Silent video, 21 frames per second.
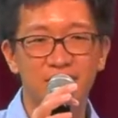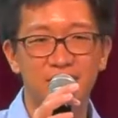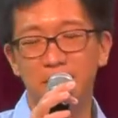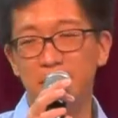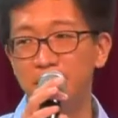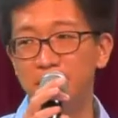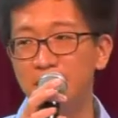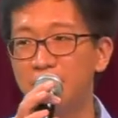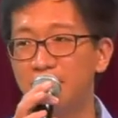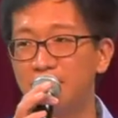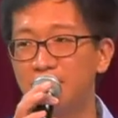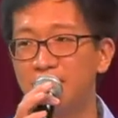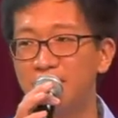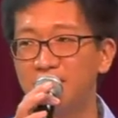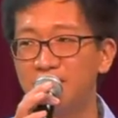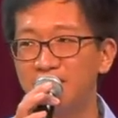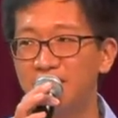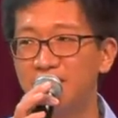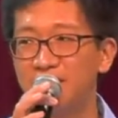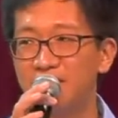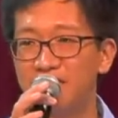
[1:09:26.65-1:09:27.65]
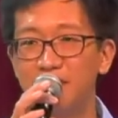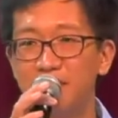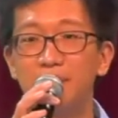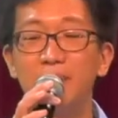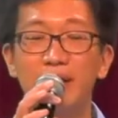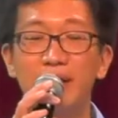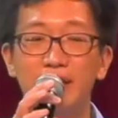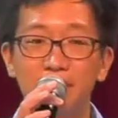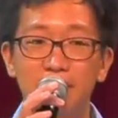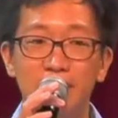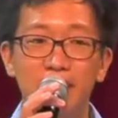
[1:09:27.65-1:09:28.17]
Maybe not, right?
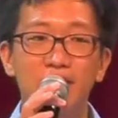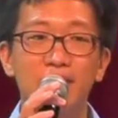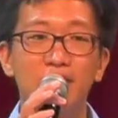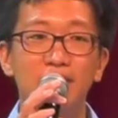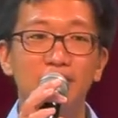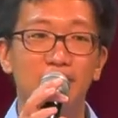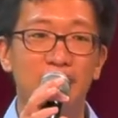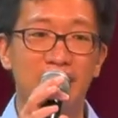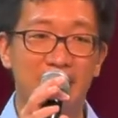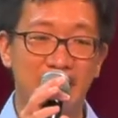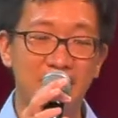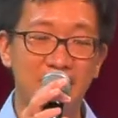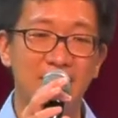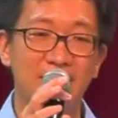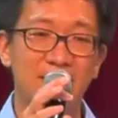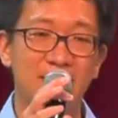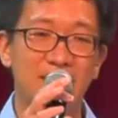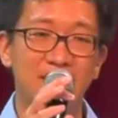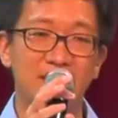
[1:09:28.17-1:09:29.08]
But it matters for us.